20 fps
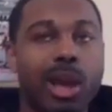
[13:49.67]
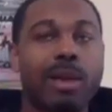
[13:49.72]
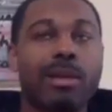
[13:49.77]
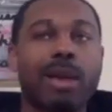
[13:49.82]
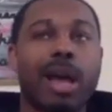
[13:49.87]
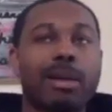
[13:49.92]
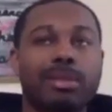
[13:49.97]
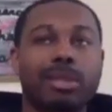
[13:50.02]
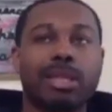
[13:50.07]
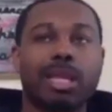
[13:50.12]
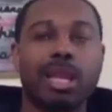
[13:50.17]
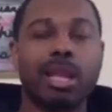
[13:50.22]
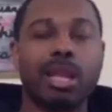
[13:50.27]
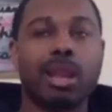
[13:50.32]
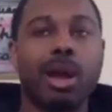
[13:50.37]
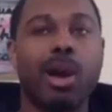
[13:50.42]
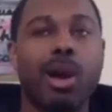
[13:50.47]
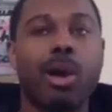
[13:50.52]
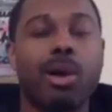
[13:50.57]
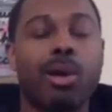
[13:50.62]
I, I've seen it
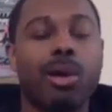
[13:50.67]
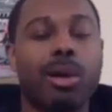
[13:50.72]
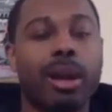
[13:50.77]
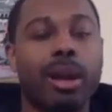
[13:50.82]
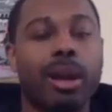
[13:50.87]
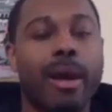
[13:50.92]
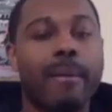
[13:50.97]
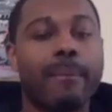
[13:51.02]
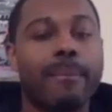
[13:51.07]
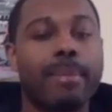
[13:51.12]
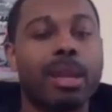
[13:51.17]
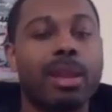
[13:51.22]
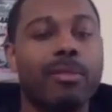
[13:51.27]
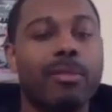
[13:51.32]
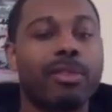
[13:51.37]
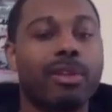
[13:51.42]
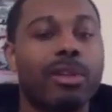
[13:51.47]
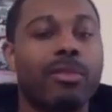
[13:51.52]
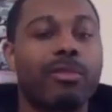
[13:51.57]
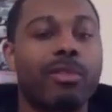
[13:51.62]
all and I've
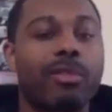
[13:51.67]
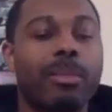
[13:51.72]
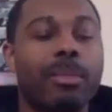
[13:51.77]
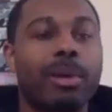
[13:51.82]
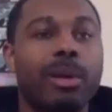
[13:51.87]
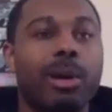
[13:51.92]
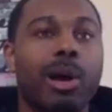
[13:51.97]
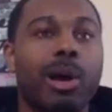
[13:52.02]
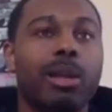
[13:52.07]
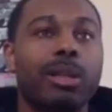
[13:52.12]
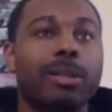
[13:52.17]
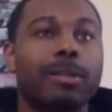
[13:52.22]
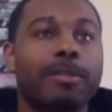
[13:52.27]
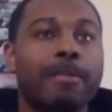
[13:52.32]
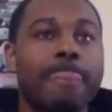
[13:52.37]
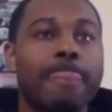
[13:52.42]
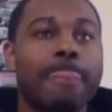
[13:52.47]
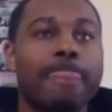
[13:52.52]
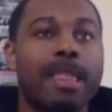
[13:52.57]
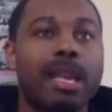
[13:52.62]
benefited from it all. And
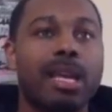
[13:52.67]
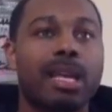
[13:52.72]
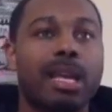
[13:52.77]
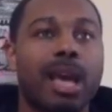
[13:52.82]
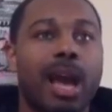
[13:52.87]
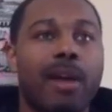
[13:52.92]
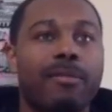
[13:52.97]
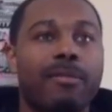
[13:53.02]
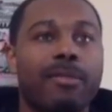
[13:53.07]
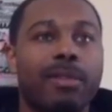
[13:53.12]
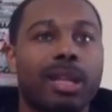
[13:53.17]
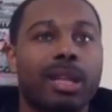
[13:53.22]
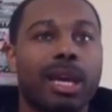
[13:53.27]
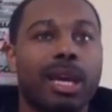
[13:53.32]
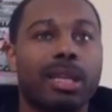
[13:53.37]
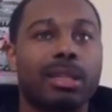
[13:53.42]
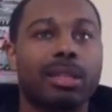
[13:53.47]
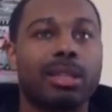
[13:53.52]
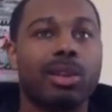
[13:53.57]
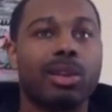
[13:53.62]
I feel
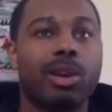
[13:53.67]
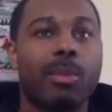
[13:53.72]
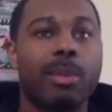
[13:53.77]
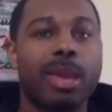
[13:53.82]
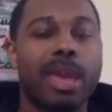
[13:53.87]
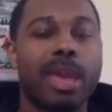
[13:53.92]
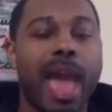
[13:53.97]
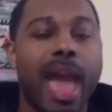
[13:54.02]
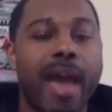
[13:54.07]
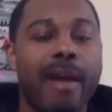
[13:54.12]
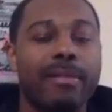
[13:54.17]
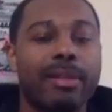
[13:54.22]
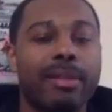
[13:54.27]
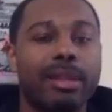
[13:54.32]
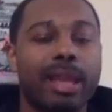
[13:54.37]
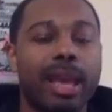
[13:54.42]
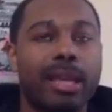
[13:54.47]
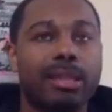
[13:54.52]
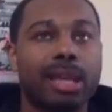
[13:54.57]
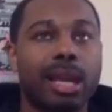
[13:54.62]
like you know me having
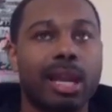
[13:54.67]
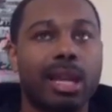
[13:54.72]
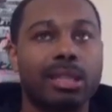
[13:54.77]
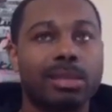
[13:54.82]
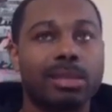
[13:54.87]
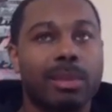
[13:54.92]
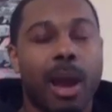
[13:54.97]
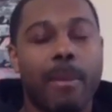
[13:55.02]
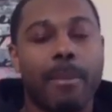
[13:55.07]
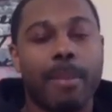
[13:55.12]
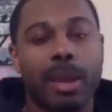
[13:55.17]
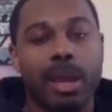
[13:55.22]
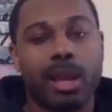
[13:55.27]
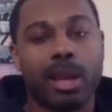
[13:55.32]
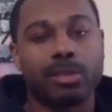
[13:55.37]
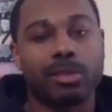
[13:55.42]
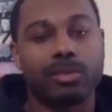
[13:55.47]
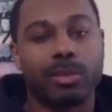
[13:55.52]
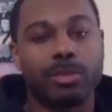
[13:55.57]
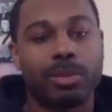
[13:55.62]
that shout out to my
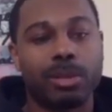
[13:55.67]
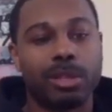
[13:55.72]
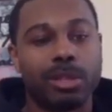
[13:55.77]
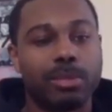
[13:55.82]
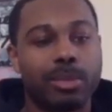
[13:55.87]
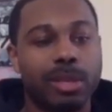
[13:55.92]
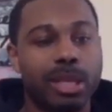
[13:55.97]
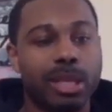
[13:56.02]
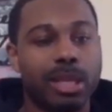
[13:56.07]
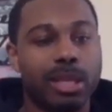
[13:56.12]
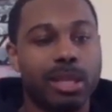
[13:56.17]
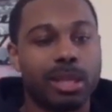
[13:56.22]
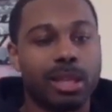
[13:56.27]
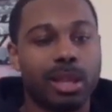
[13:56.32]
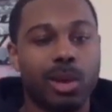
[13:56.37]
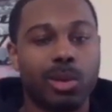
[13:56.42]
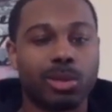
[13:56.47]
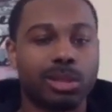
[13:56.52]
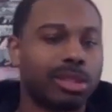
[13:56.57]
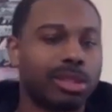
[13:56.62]
parents for putting me in
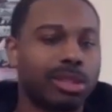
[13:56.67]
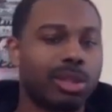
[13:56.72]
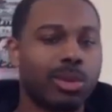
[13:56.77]
those shout